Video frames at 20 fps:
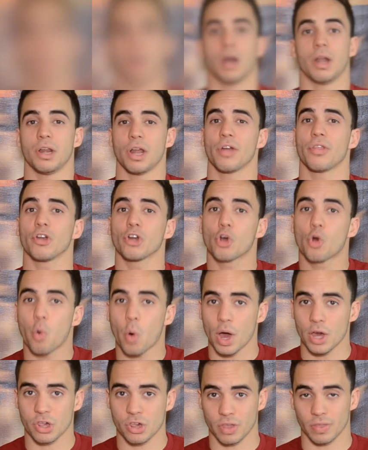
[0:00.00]
Another
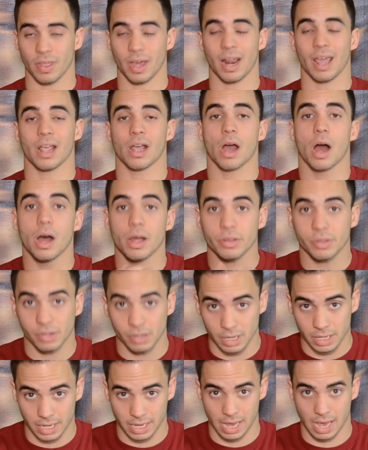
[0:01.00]
question that I
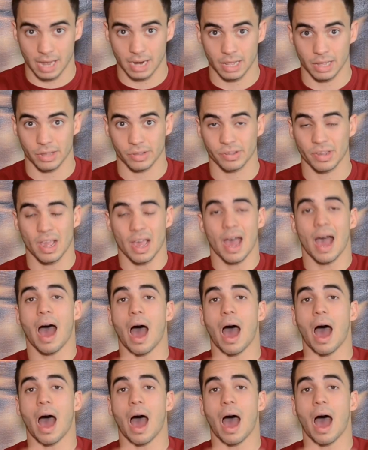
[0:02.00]
constantly get is,